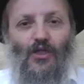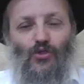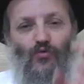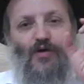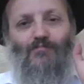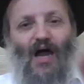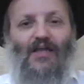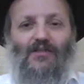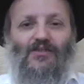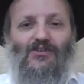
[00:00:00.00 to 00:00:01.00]
To
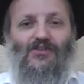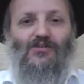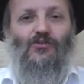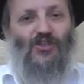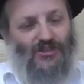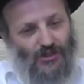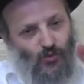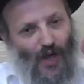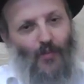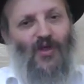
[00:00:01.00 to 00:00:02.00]
remind us, and this is
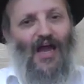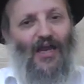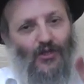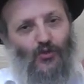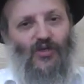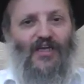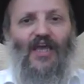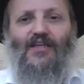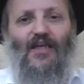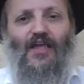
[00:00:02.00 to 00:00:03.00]
why we got to do it
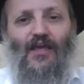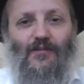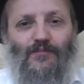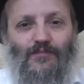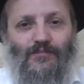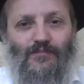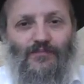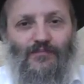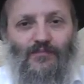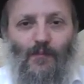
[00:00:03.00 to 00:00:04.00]
again and again,
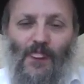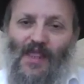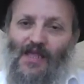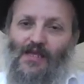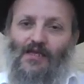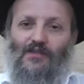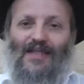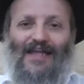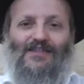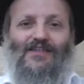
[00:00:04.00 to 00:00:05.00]

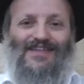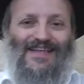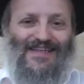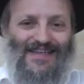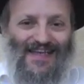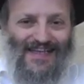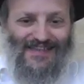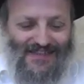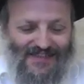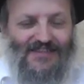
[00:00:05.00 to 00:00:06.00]
that
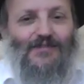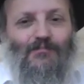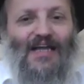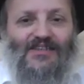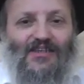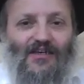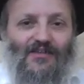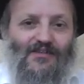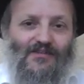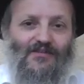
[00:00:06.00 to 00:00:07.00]
In this
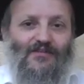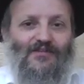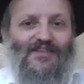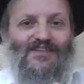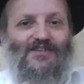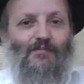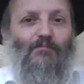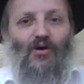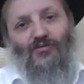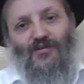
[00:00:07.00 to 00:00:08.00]
matzah, there is
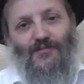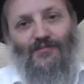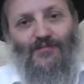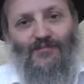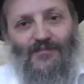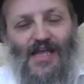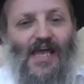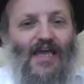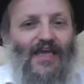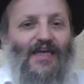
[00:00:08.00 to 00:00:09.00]
both.
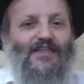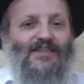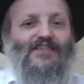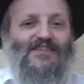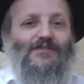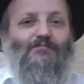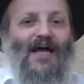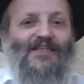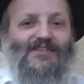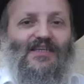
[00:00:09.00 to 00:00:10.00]
In this
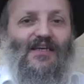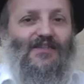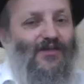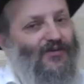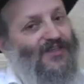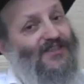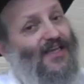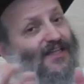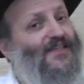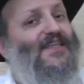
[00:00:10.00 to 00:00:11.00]
matzah, there is
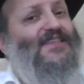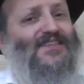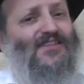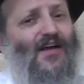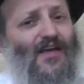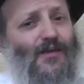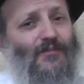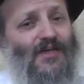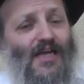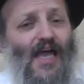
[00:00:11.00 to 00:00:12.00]
this
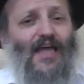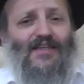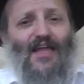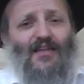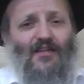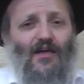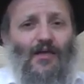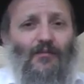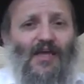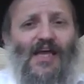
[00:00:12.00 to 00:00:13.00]
time and that
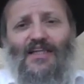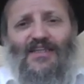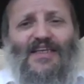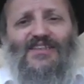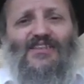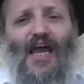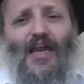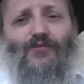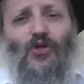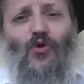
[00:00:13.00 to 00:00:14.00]
time, this
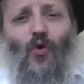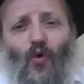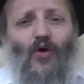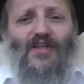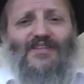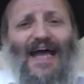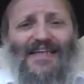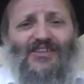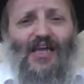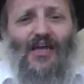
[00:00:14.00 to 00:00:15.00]
side of the coin and
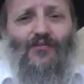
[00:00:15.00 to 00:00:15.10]
that side